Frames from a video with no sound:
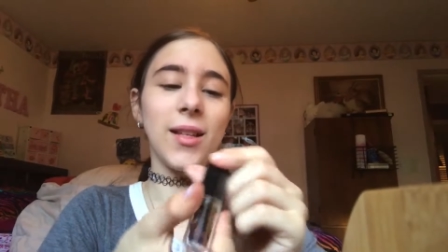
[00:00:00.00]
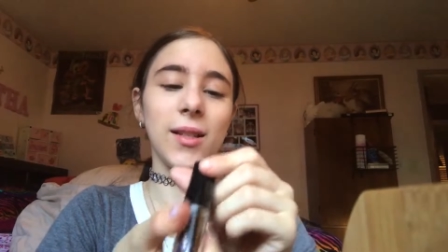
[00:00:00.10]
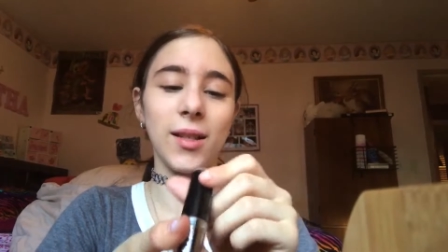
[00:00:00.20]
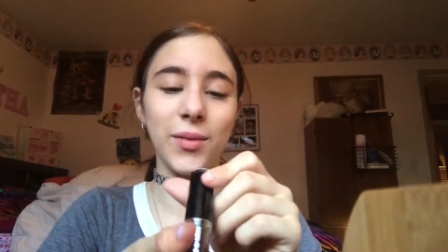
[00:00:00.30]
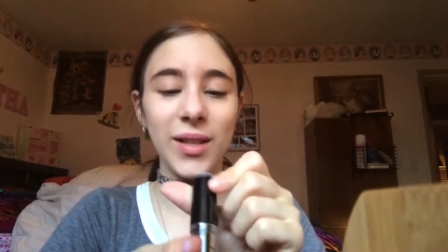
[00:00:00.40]

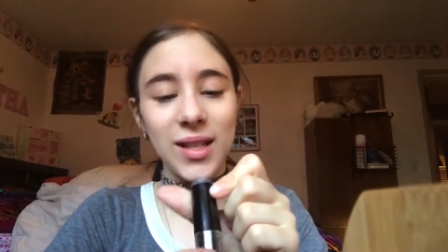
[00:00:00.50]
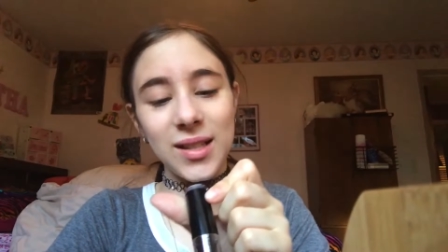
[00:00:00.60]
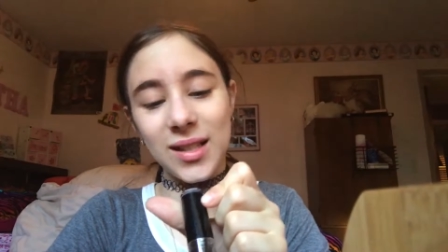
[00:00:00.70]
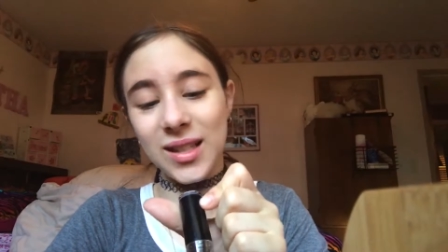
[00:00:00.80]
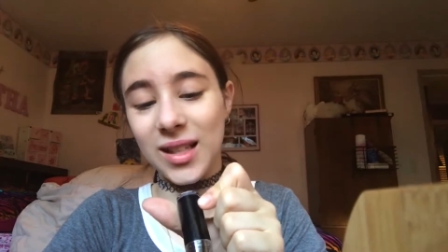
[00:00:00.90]
So this one
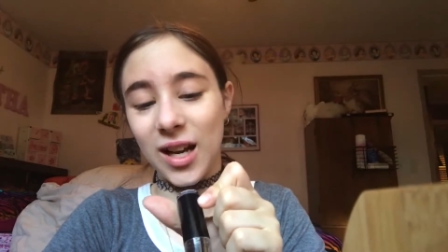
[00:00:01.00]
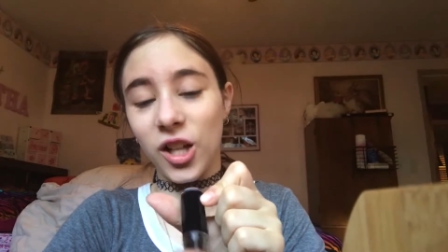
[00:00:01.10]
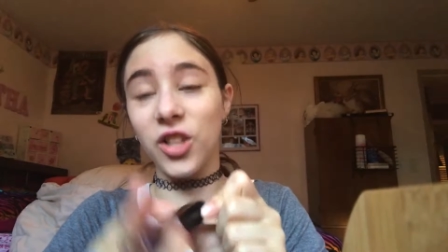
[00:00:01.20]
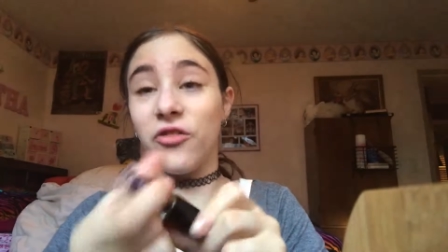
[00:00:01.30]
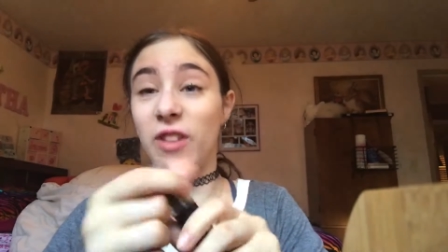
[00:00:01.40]
is in the
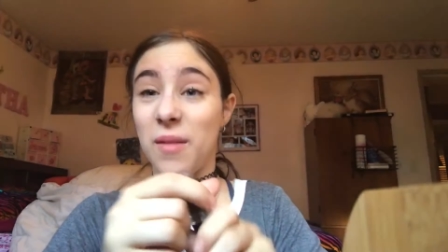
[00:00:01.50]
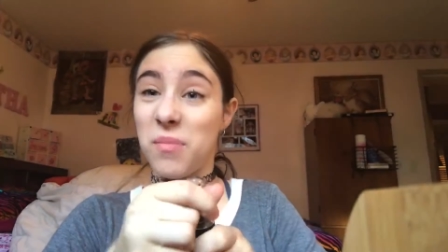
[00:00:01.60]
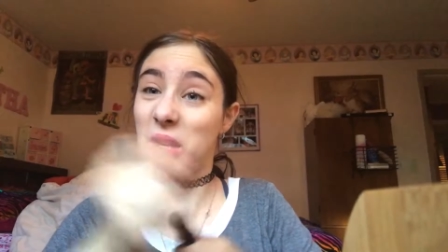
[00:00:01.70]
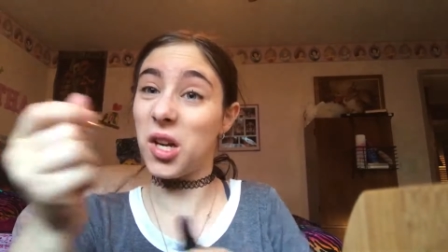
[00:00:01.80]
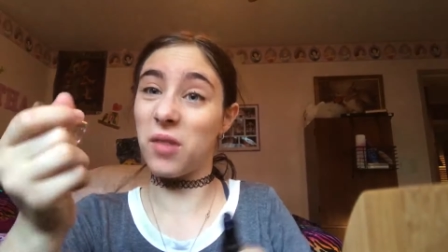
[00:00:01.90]
color
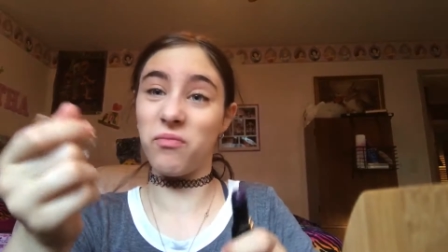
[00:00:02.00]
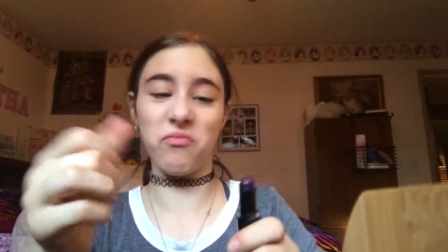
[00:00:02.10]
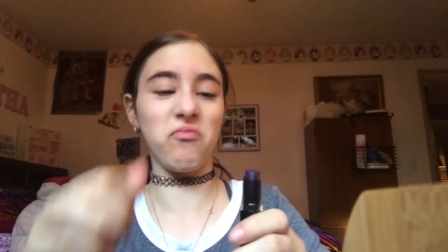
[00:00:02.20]
Vamp It Up.